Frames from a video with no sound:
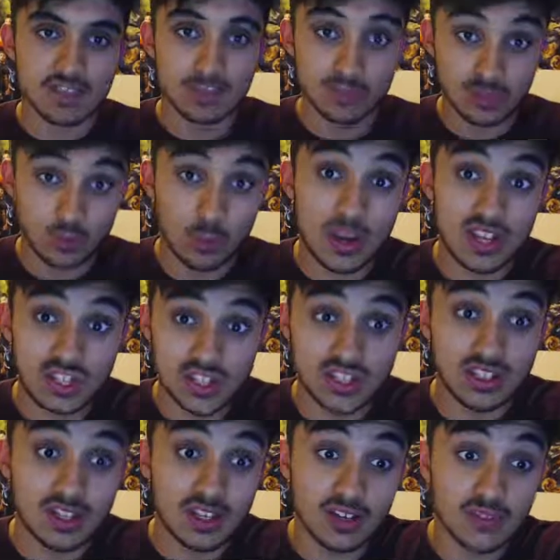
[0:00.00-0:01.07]
The way
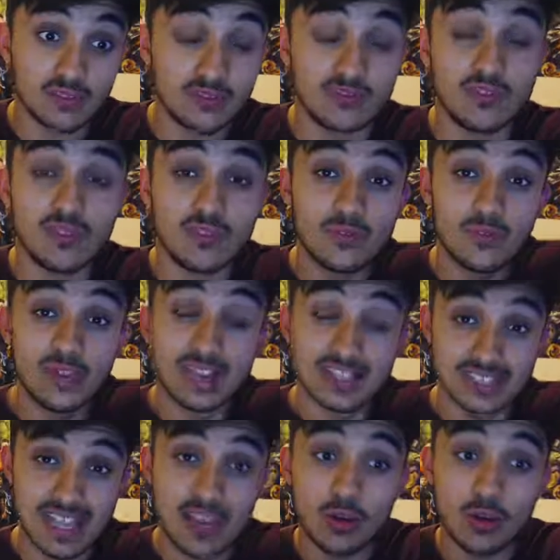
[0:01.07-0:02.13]
she
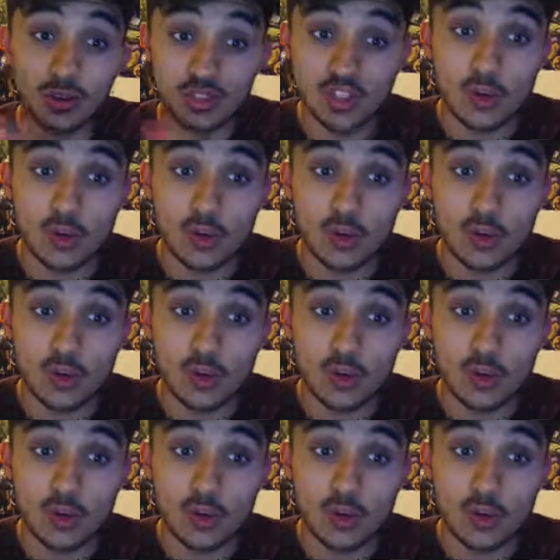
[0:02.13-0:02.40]
figures out what's